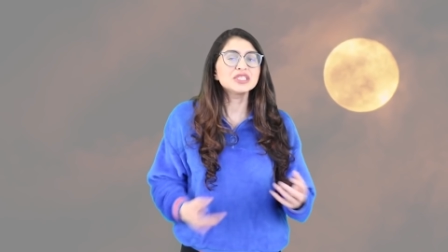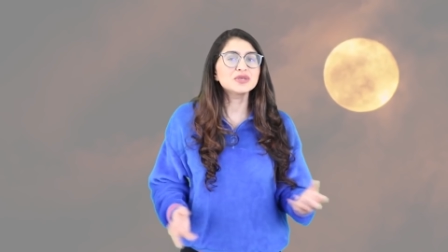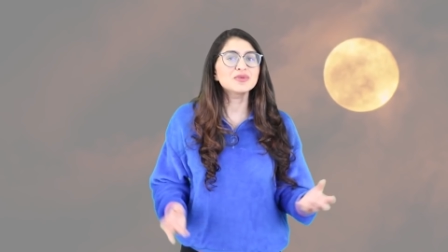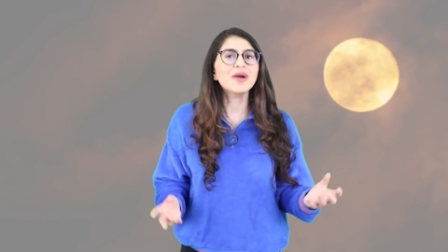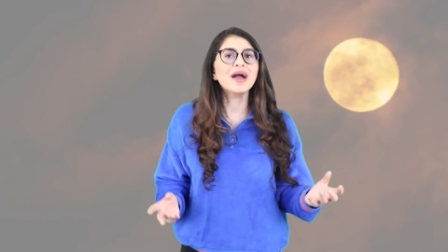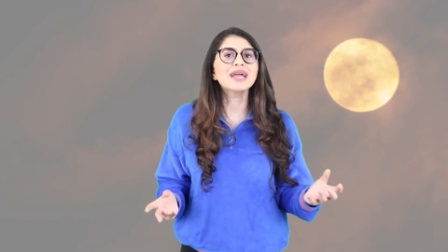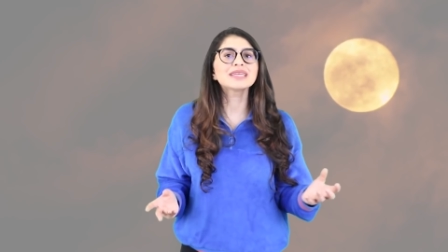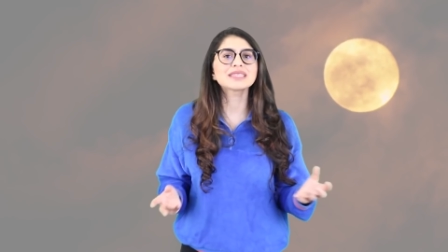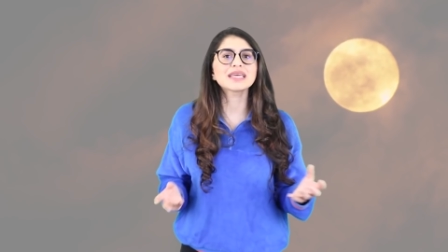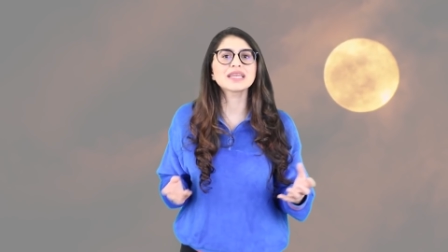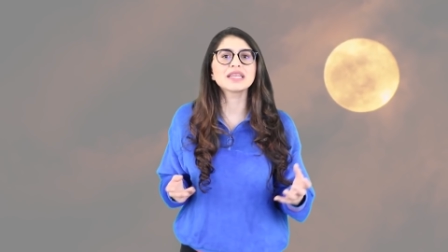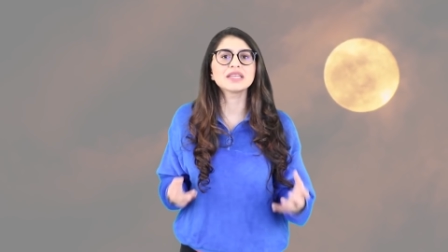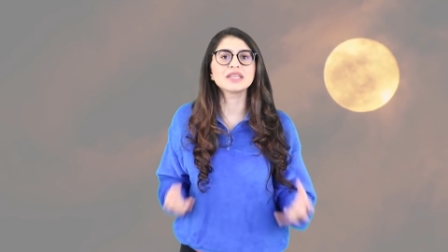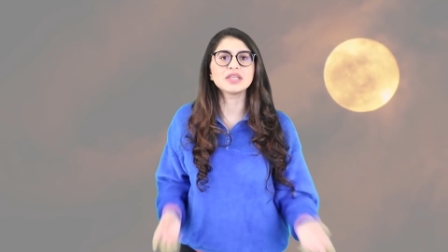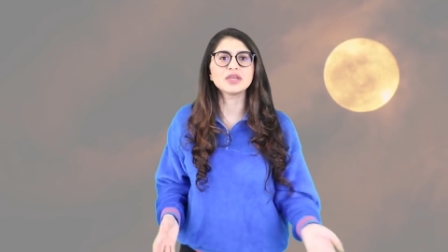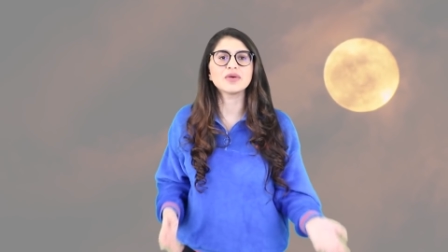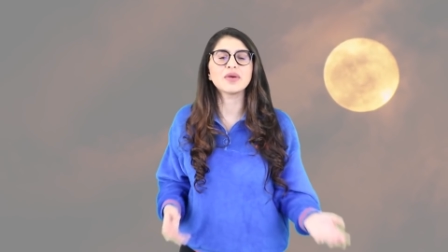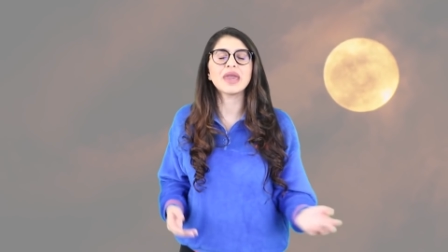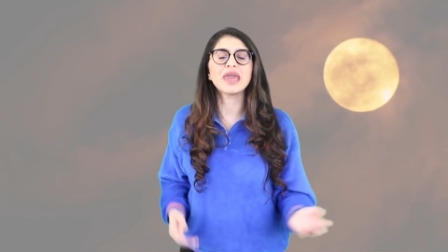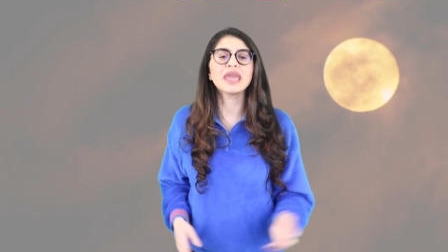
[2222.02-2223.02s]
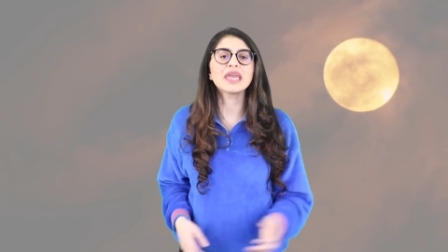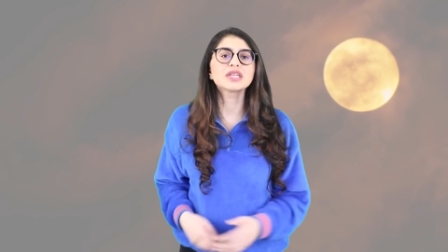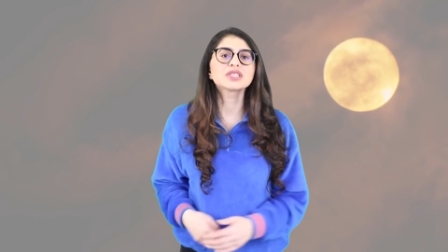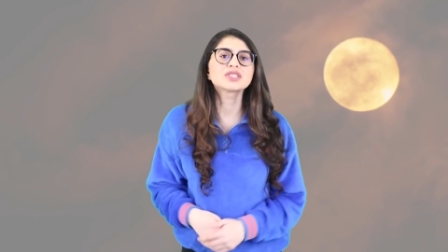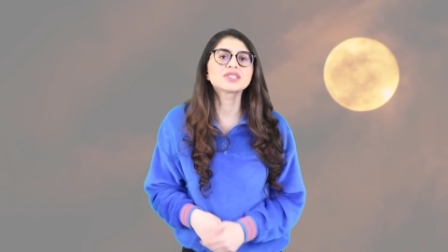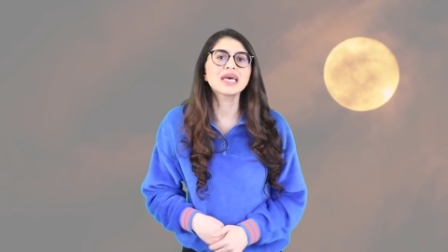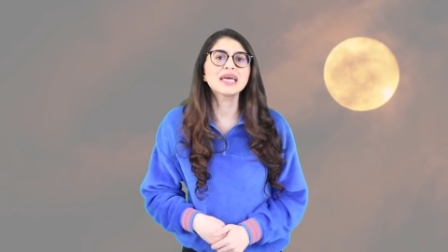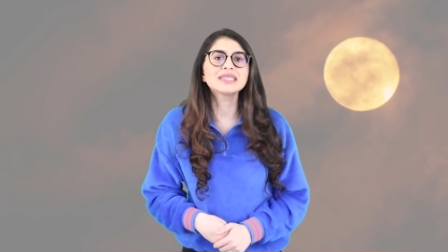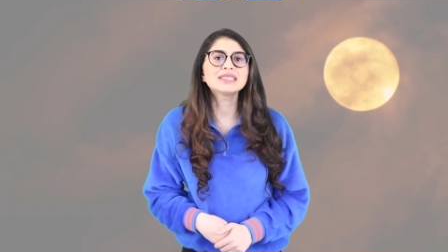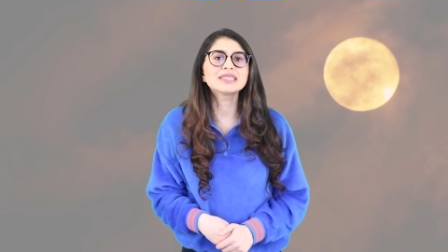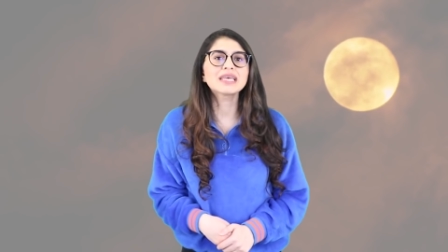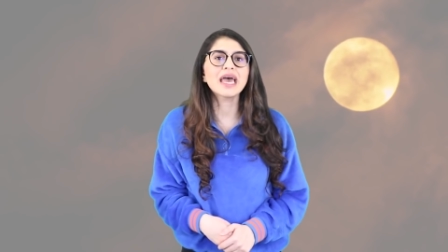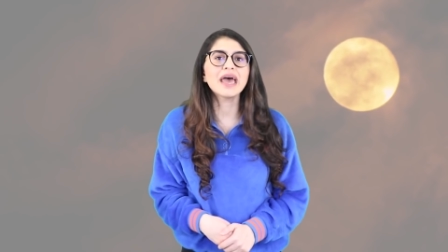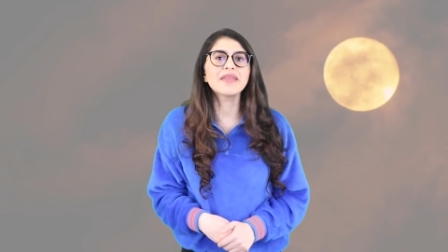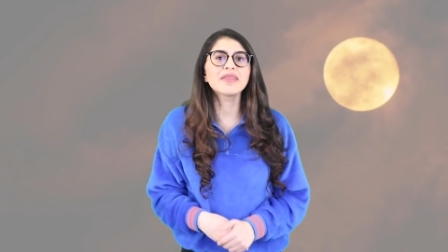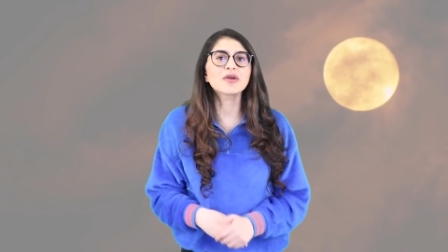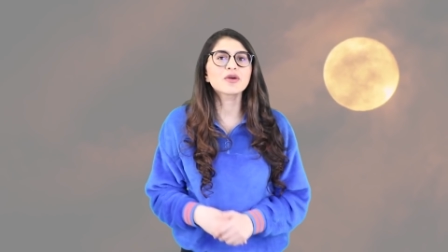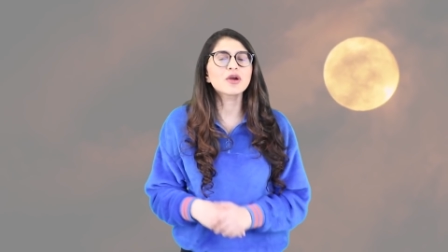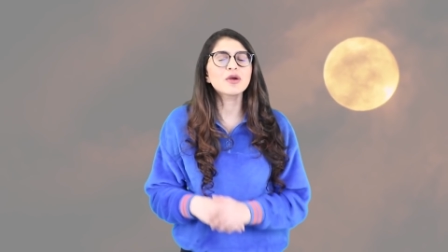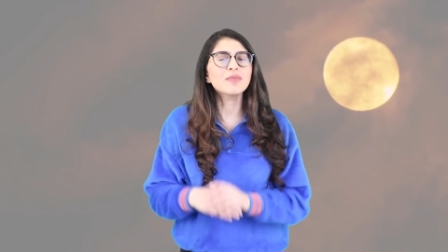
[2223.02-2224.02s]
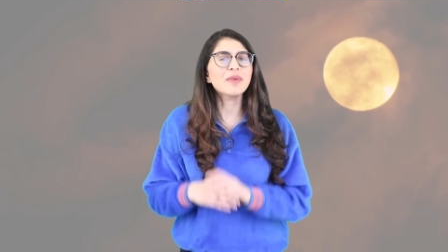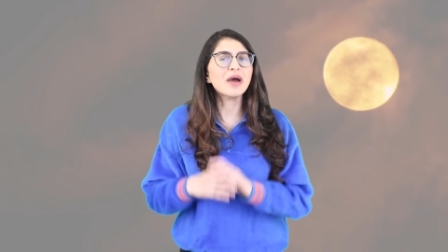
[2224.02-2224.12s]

She worked at a new age center, and there were